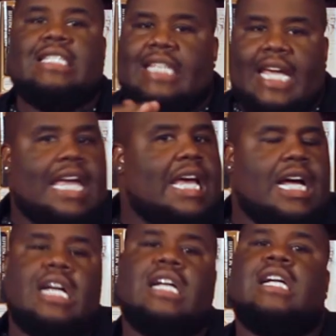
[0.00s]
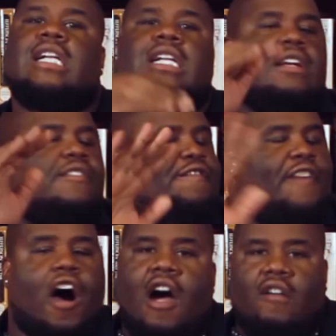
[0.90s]
dear
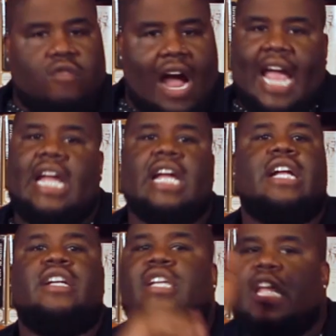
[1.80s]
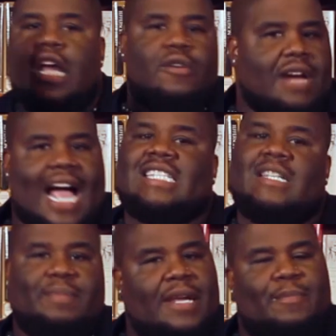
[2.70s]
far-right
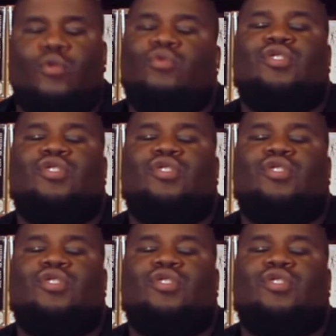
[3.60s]
neo-Nazi people,